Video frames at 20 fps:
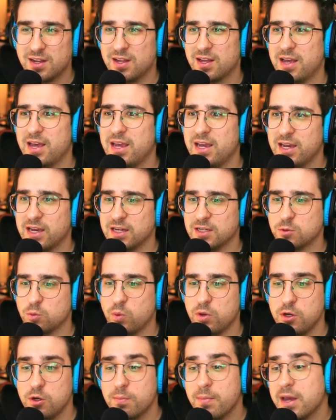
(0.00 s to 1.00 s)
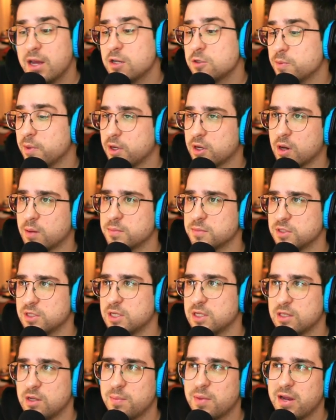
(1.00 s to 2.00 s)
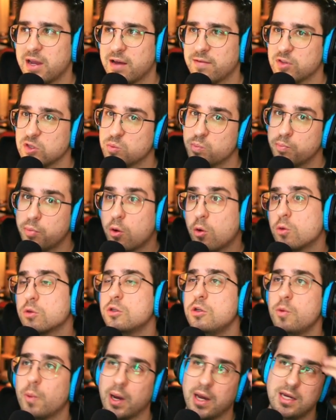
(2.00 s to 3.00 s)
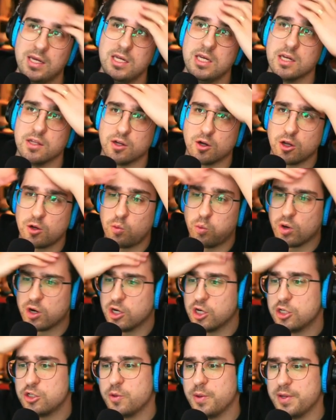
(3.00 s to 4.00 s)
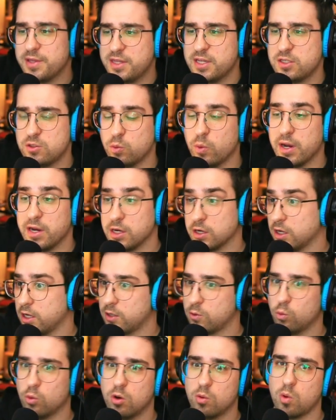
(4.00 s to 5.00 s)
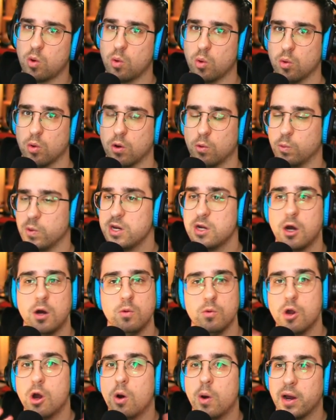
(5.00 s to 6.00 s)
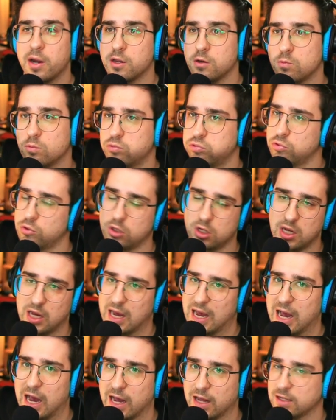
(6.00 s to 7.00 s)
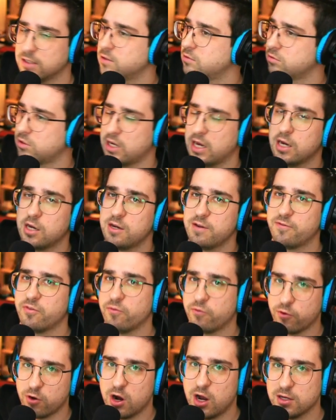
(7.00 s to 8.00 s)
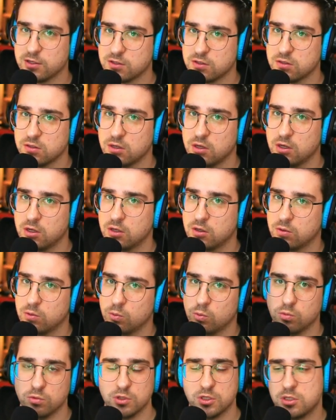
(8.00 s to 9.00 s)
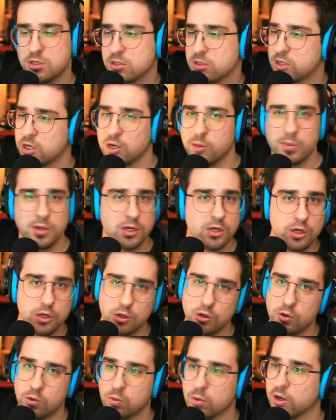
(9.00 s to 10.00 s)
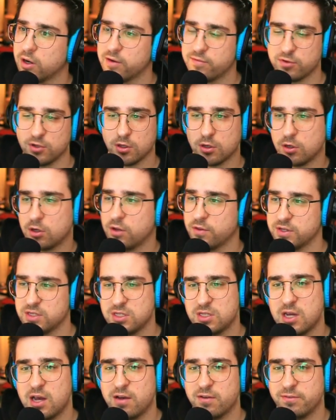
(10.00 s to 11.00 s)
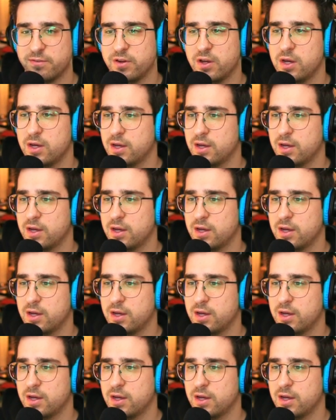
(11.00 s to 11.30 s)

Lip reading: And when new management comes in, they might have this bold new idea and they're like, we're going to do it this way. And you're like, whoa. We don't know how to, it's kind of different for us. This is going to be new. We're going to have to learn all this stuff.